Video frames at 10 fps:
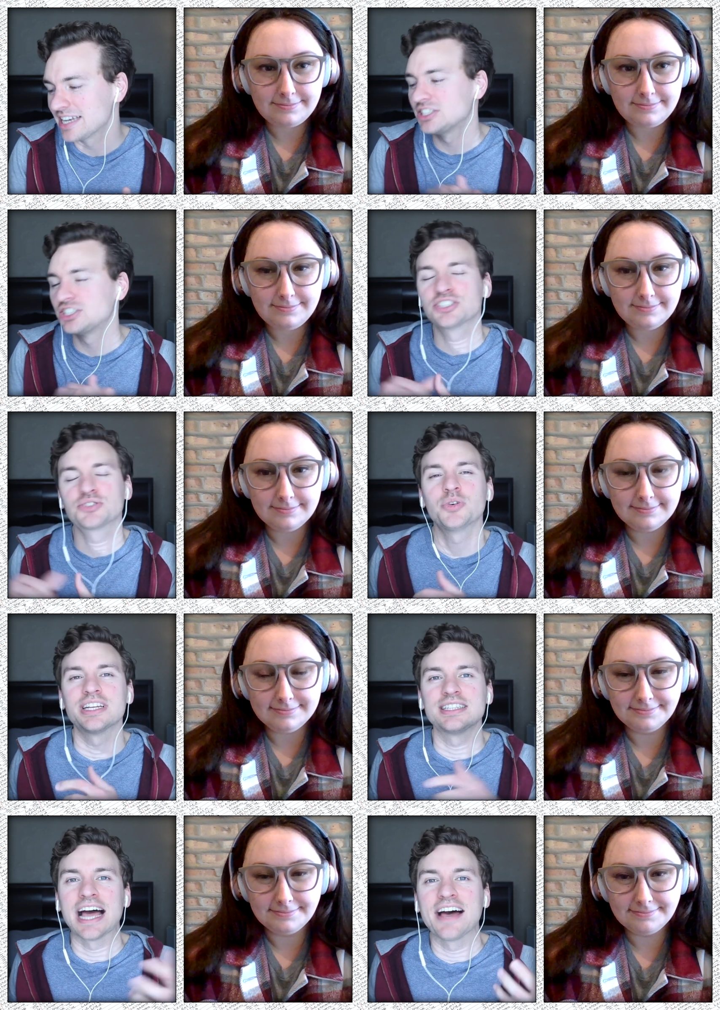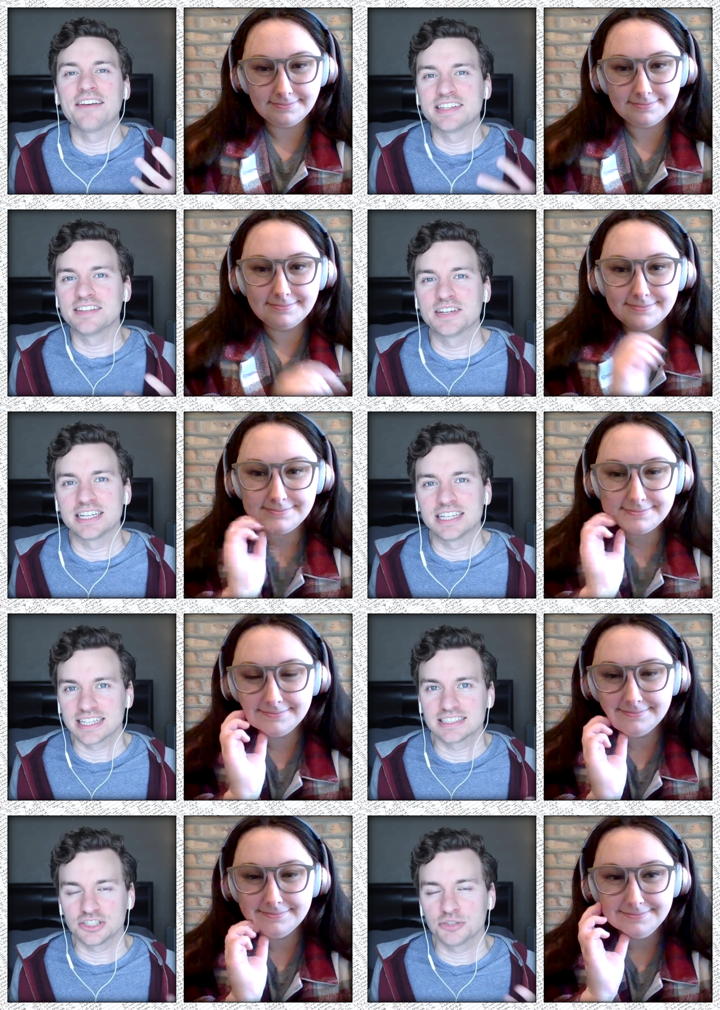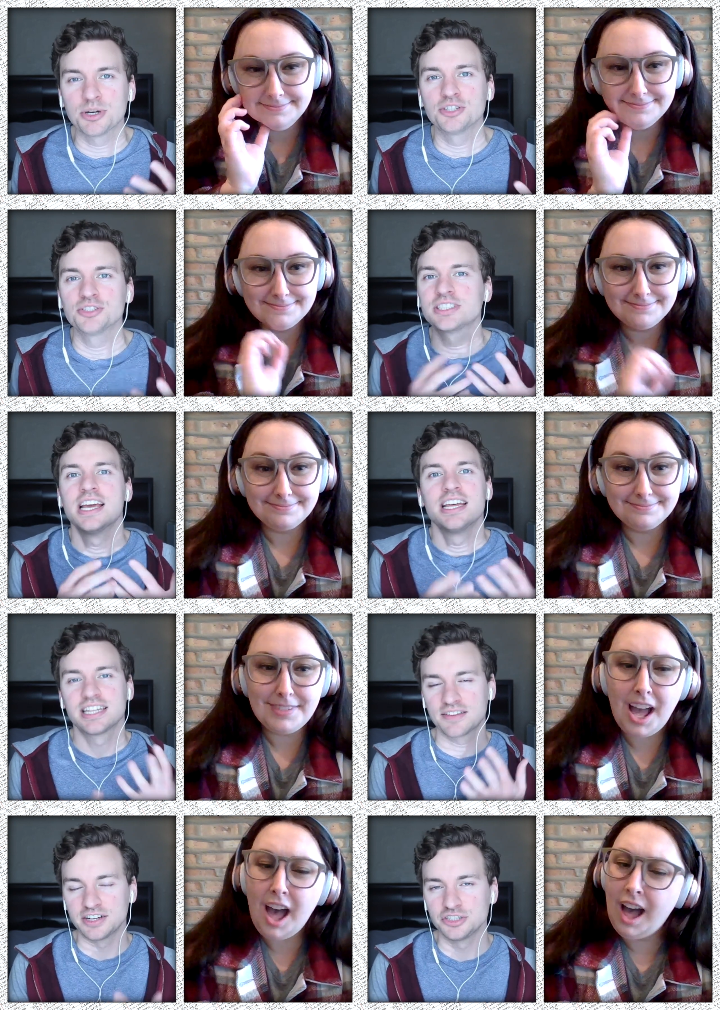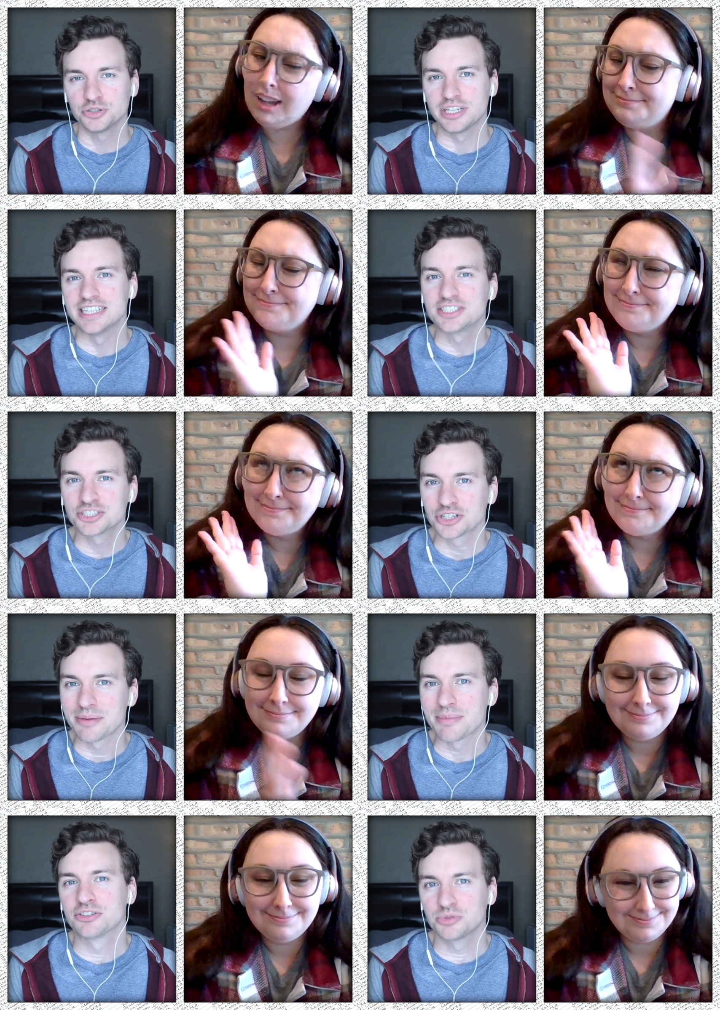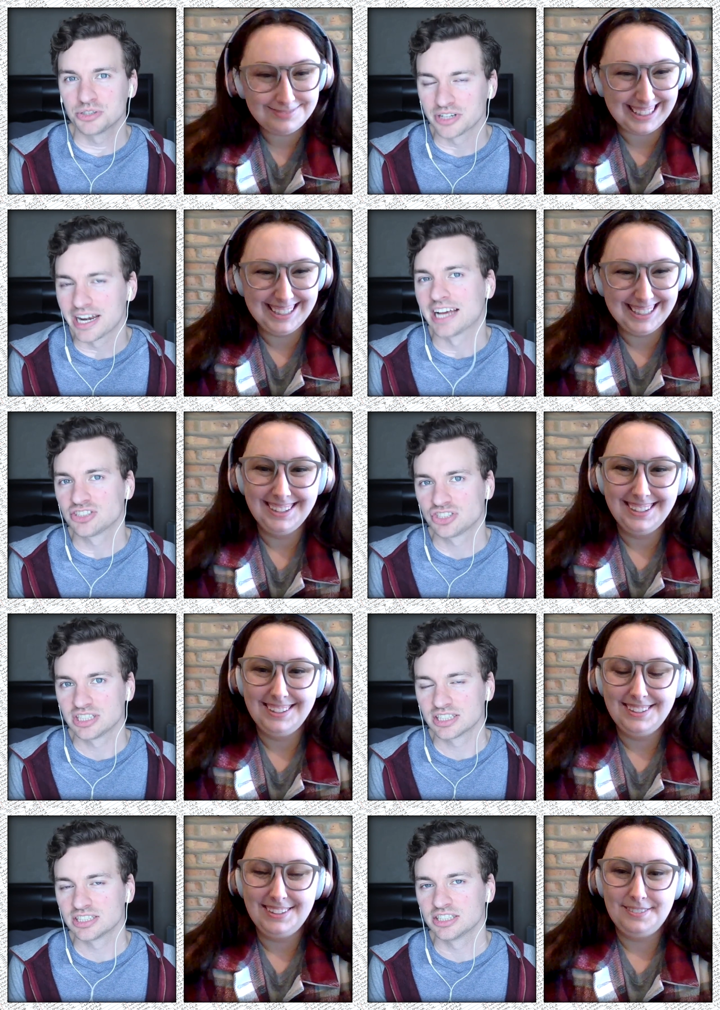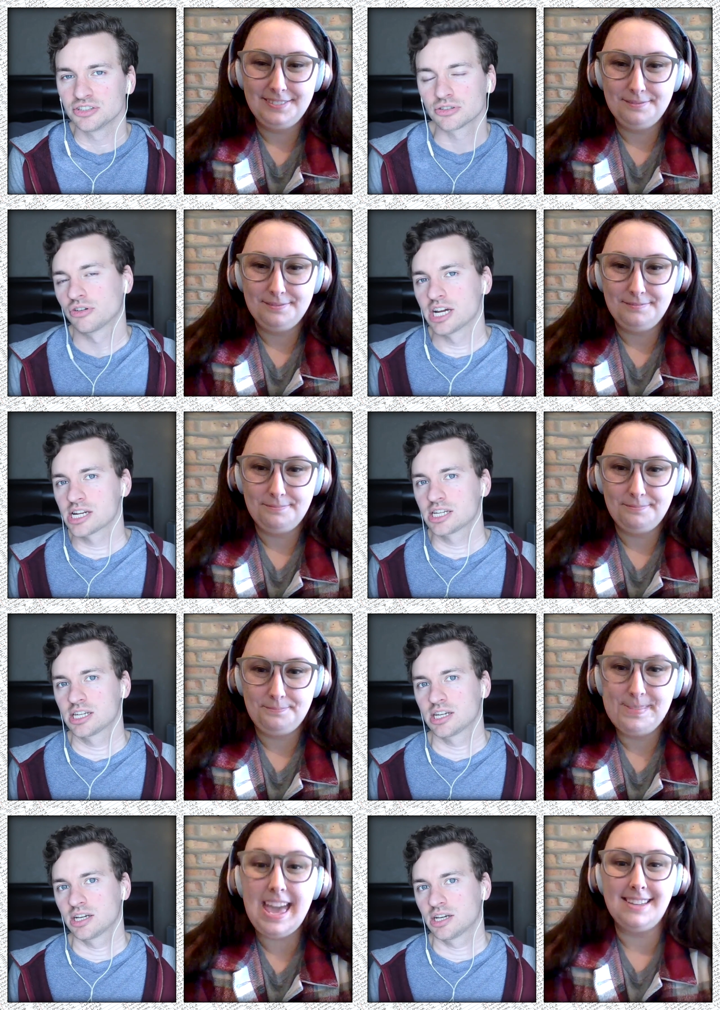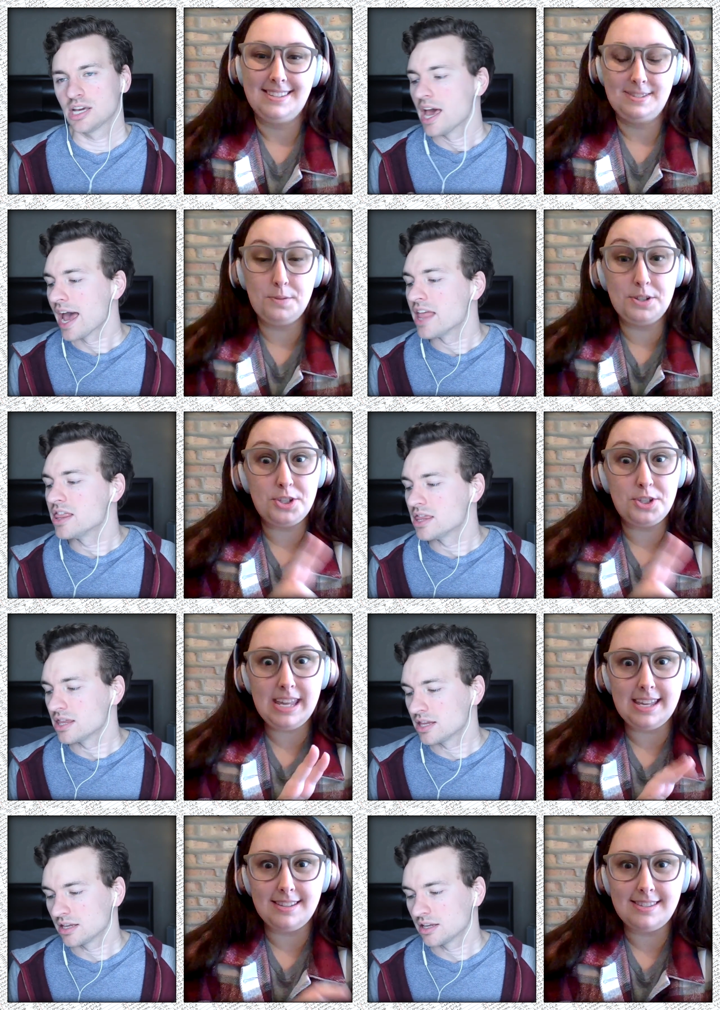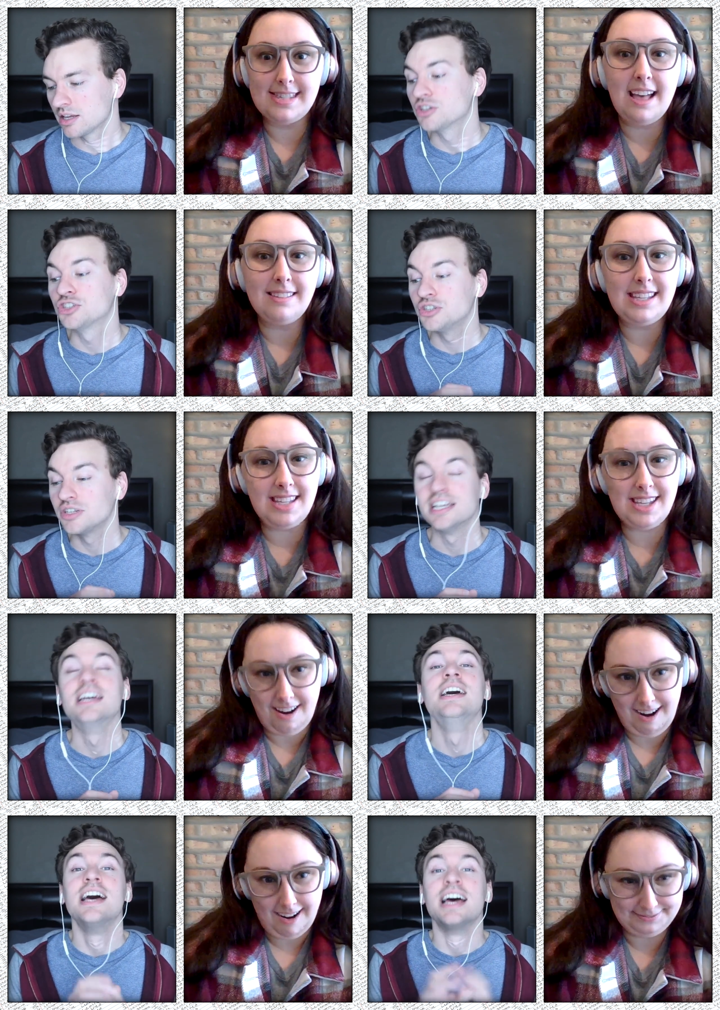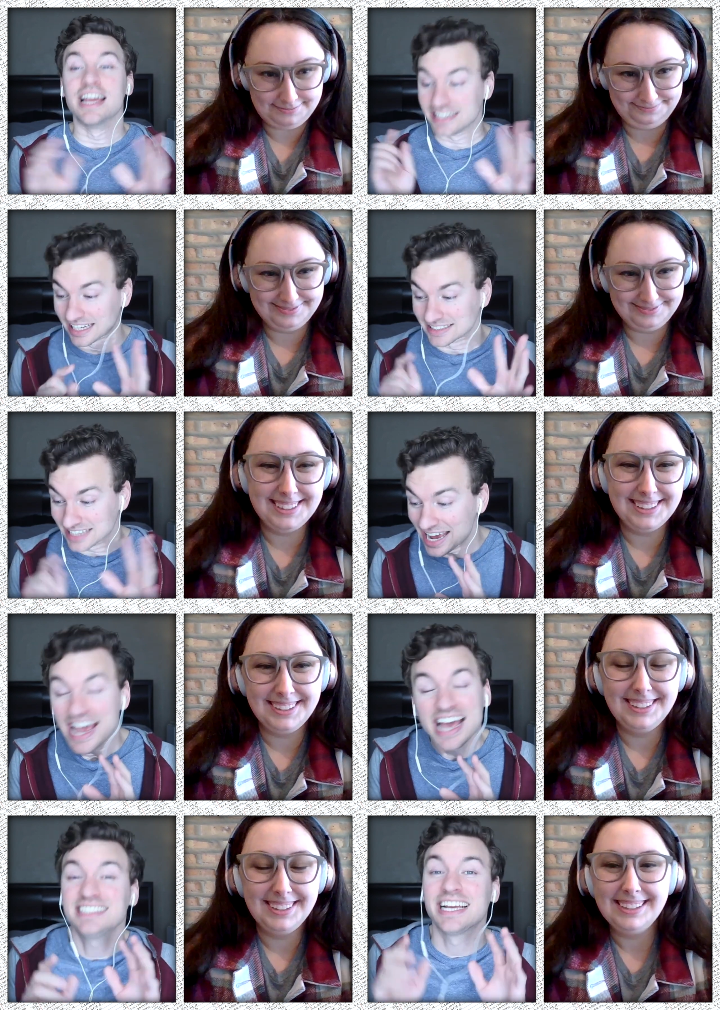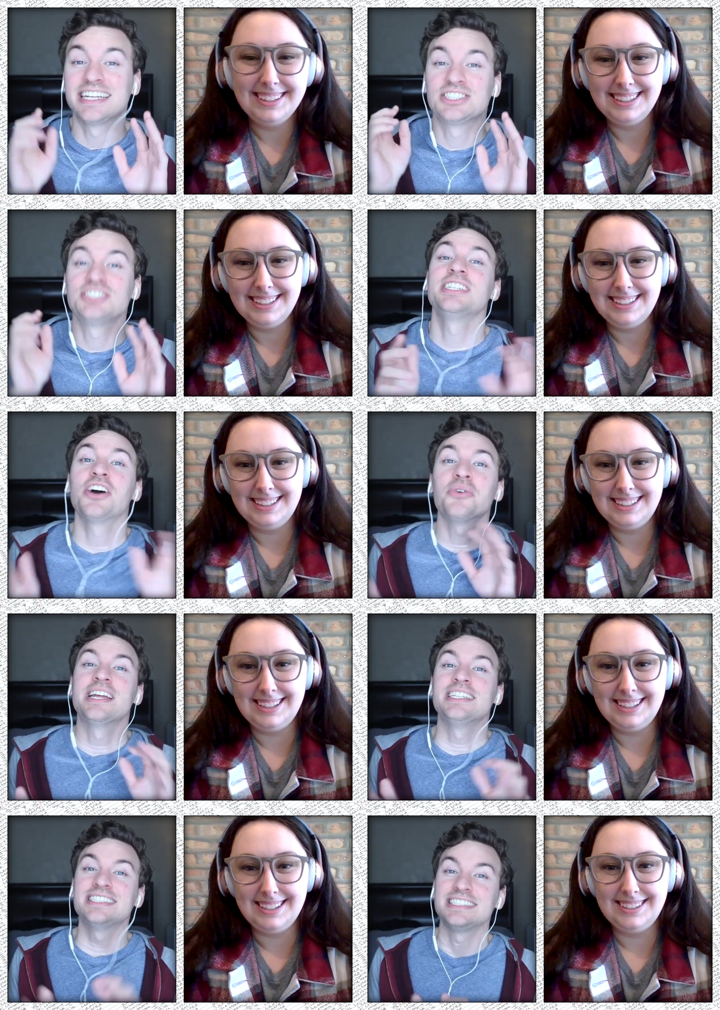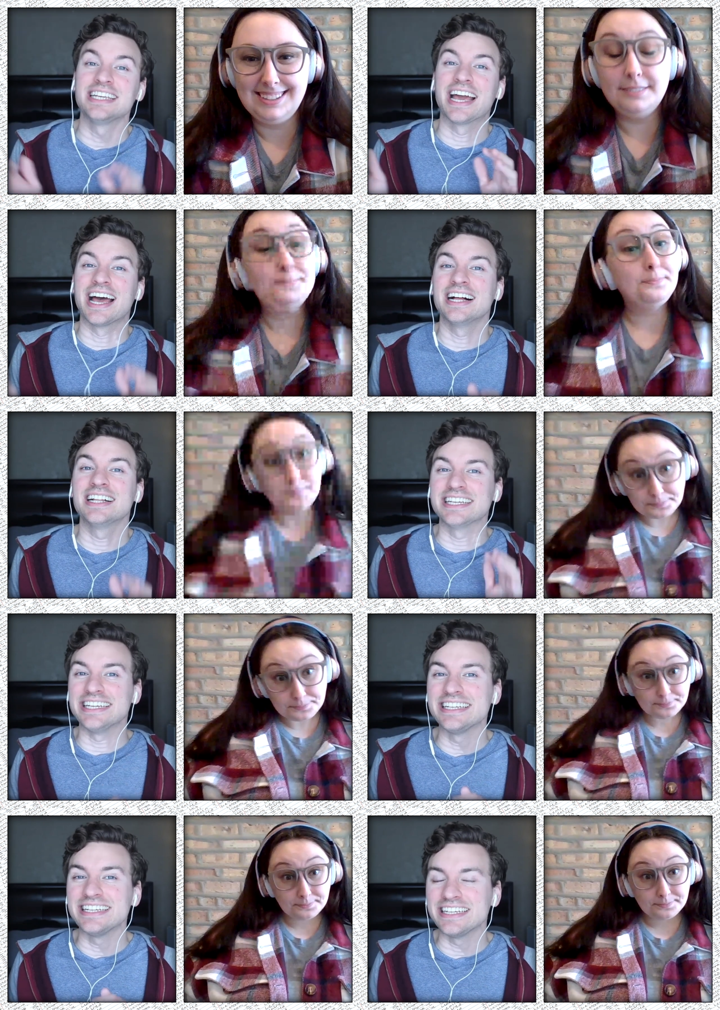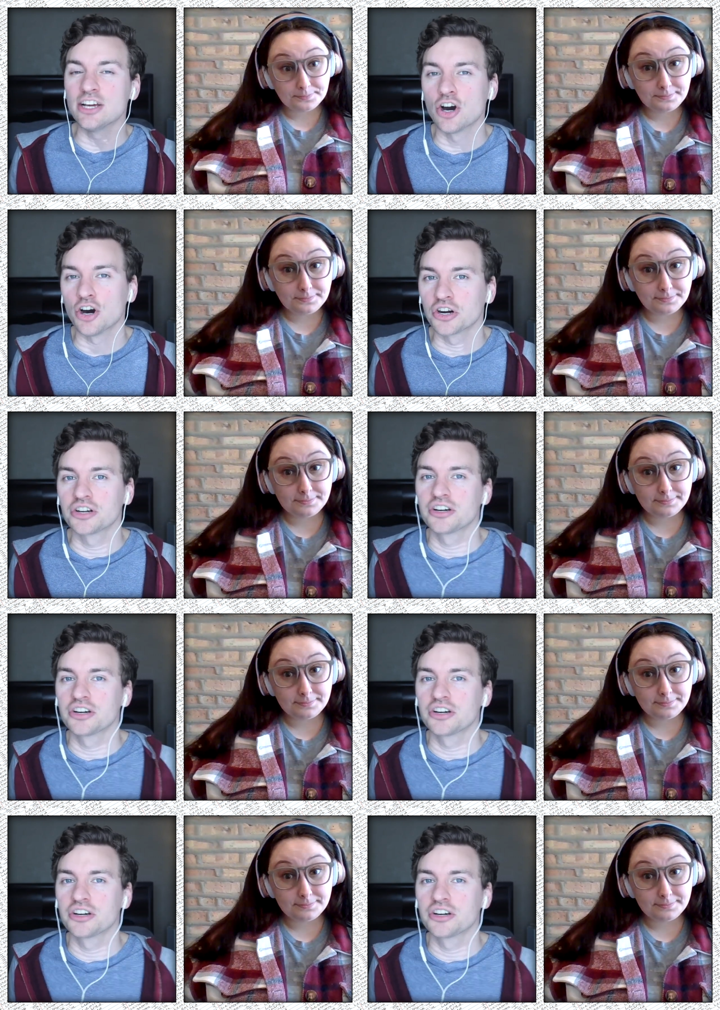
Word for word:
Speaker 1: just want to laugh at the funny things that you post, they can find you on Instagram and Twitter at Ashton Cleer, correct?
Speaker 2: Yes, and with two E's, C L E E R. Yes,
Speaker 1: A S H T O N C L E E R,